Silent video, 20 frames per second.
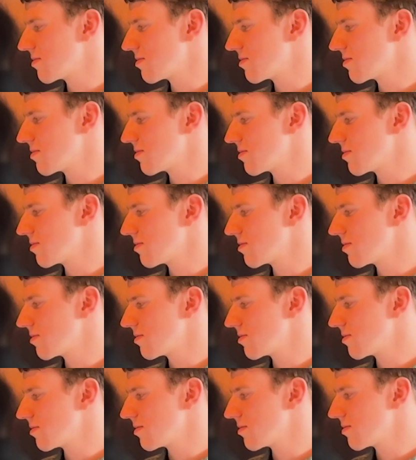
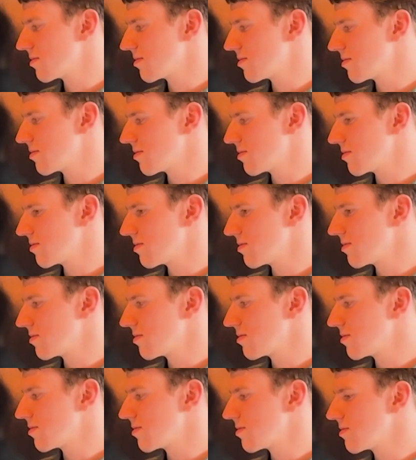
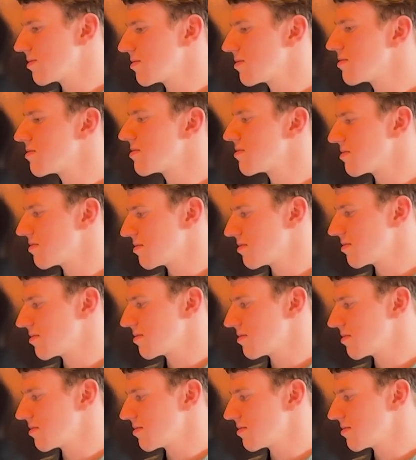No words are spoken by the person on screen.